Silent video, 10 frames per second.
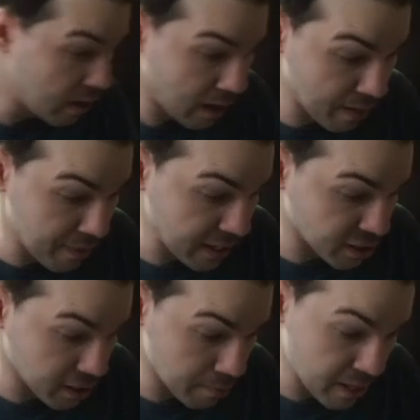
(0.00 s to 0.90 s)
I've
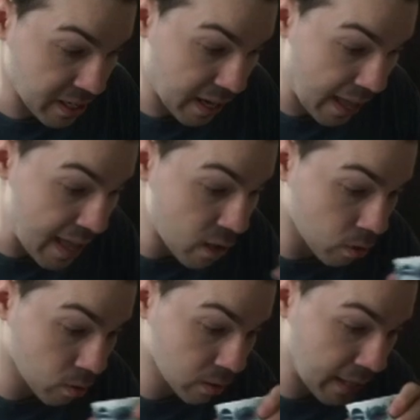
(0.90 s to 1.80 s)
actually been
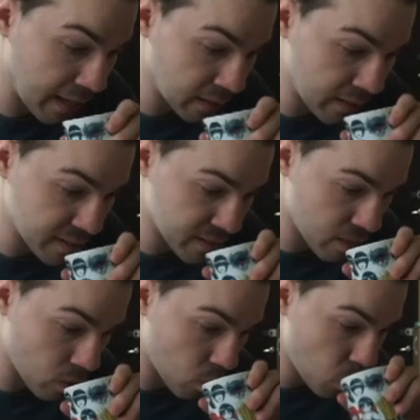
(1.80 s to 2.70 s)
ill lately,
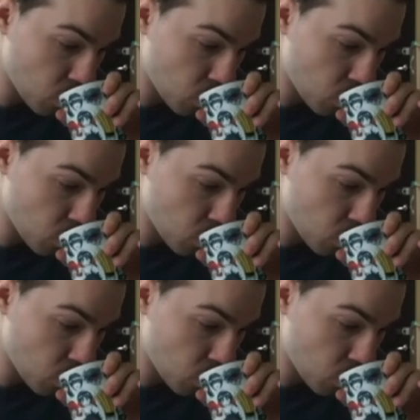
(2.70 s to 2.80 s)
so